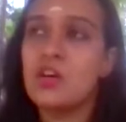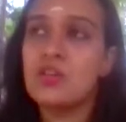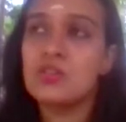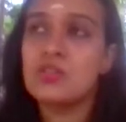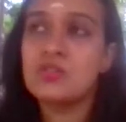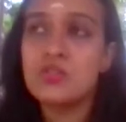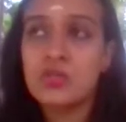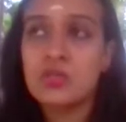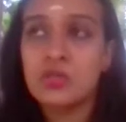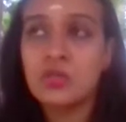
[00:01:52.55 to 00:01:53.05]

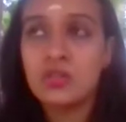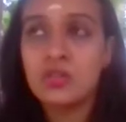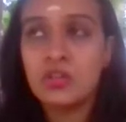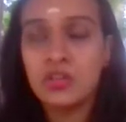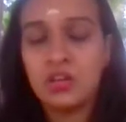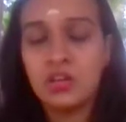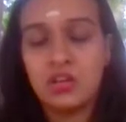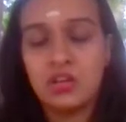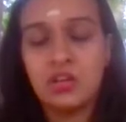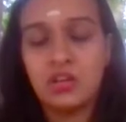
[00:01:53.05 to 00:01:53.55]
So
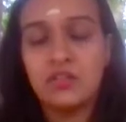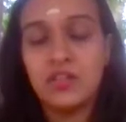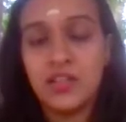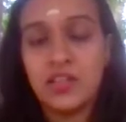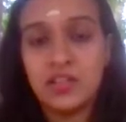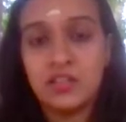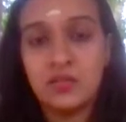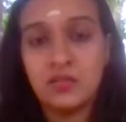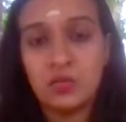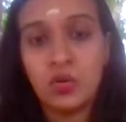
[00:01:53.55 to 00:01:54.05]

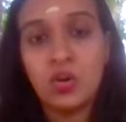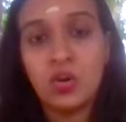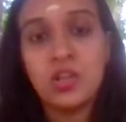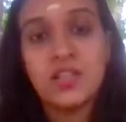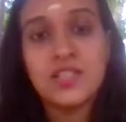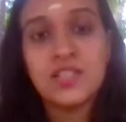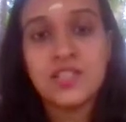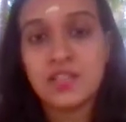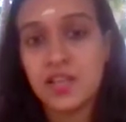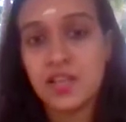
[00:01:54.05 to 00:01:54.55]
when wall
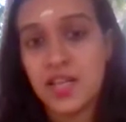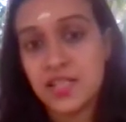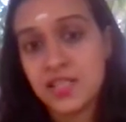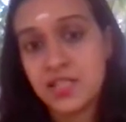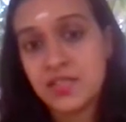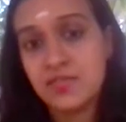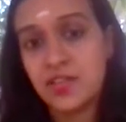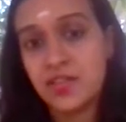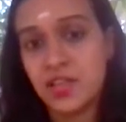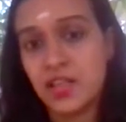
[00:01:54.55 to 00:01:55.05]
is
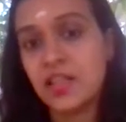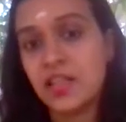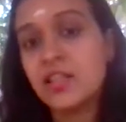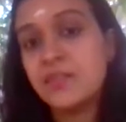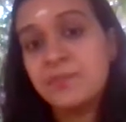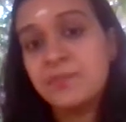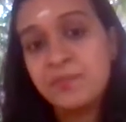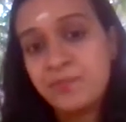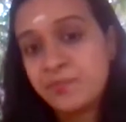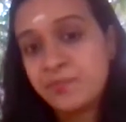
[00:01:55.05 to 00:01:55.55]
transferring
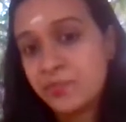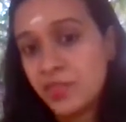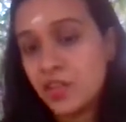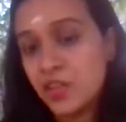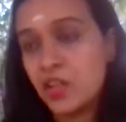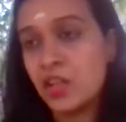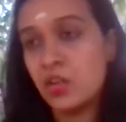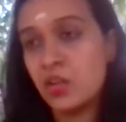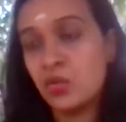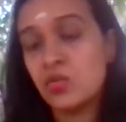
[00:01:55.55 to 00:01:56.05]

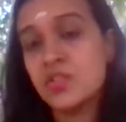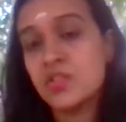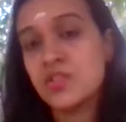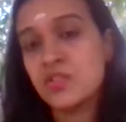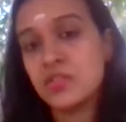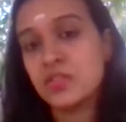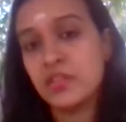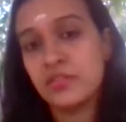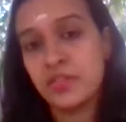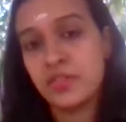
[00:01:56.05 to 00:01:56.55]
the loads
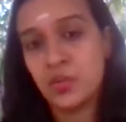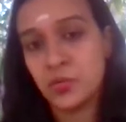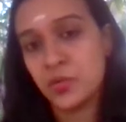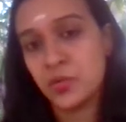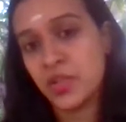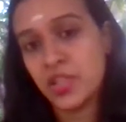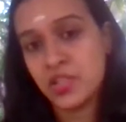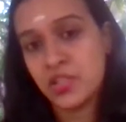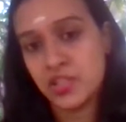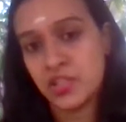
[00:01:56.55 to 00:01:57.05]
to the
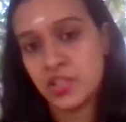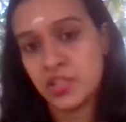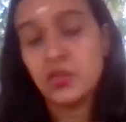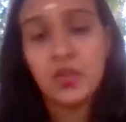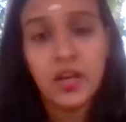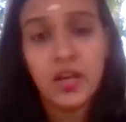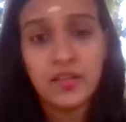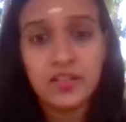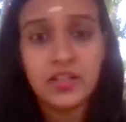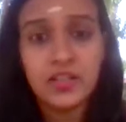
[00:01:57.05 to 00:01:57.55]
foundation, you
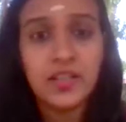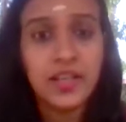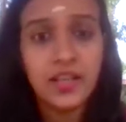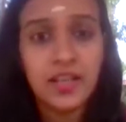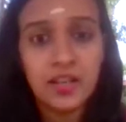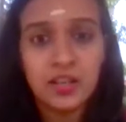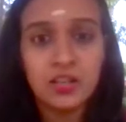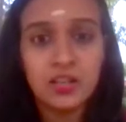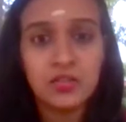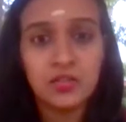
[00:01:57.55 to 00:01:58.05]
have to
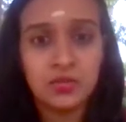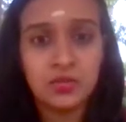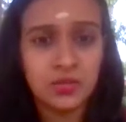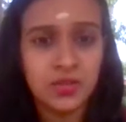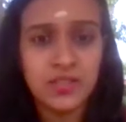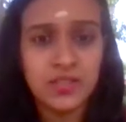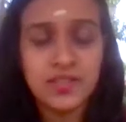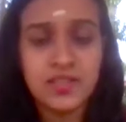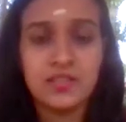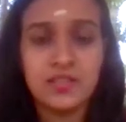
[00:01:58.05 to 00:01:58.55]
take into
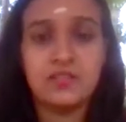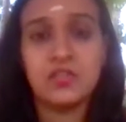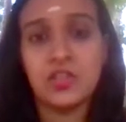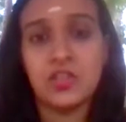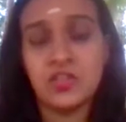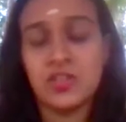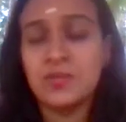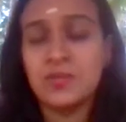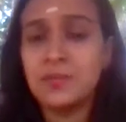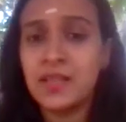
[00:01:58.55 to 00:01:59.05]

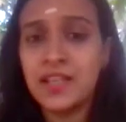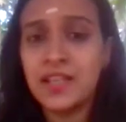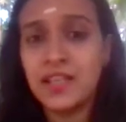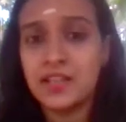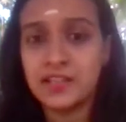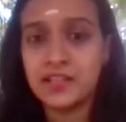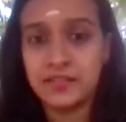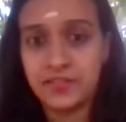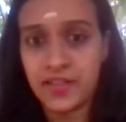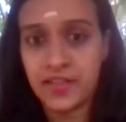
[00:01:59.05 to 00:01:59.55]
consideration many
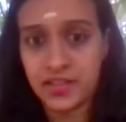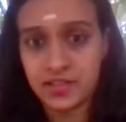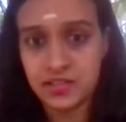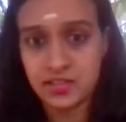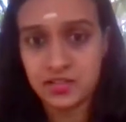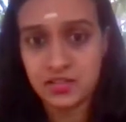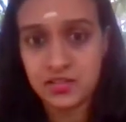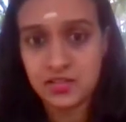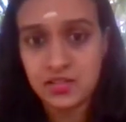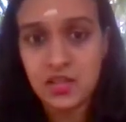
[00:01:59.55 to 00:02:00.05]
other
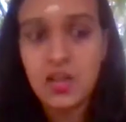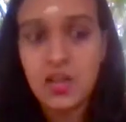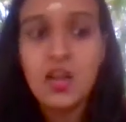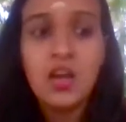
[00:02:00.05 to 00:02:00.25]
factors.